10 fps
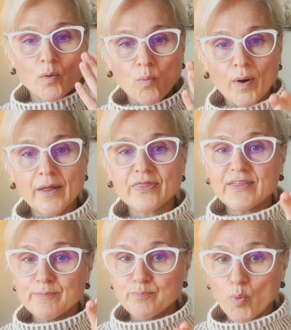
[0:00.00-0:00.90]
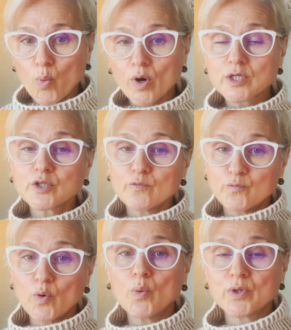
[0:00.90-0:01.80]
when the board
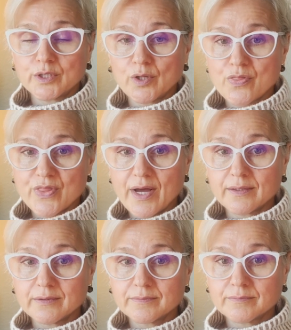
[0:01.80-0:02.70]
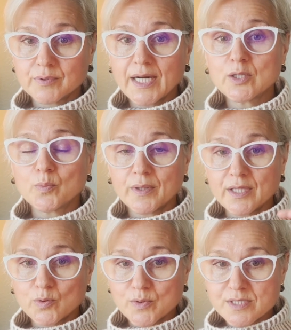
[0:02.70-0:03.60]
voted on that, right? When
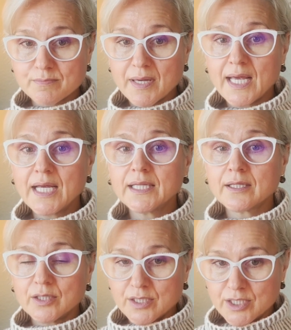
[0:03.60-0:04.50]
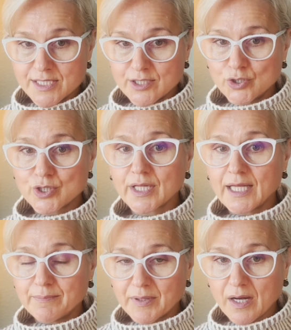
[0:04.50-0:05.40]
it was made decision,
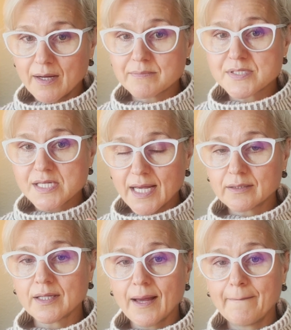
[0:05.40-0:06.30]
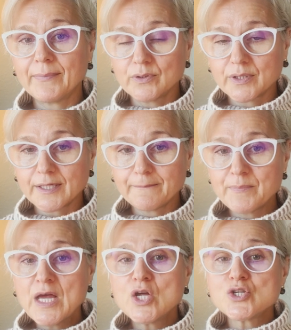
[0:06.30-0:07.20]
it becomes a liability.
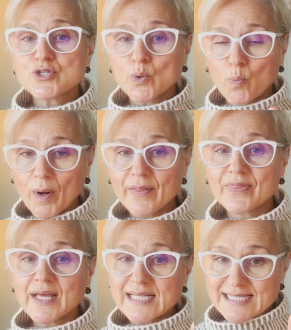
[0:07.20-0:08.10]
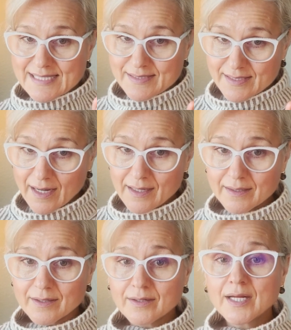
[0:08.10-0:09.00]
So when it's
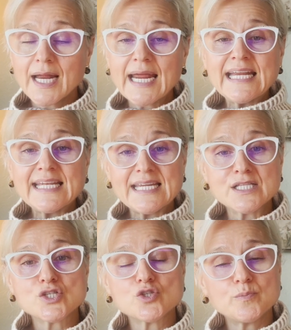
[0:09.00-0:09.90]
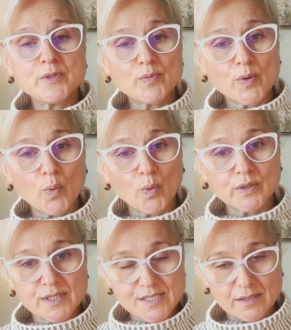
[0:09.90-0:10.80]
done, it needs to be
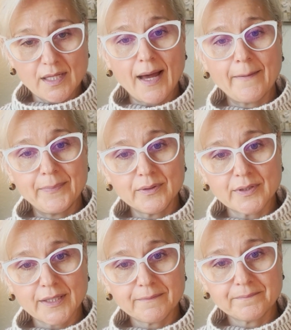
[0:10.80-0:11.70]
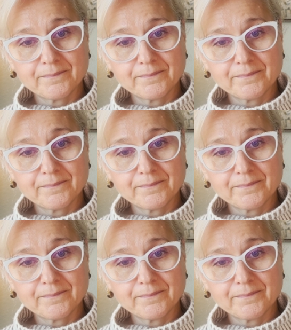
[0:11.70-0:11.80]
recorded as a liability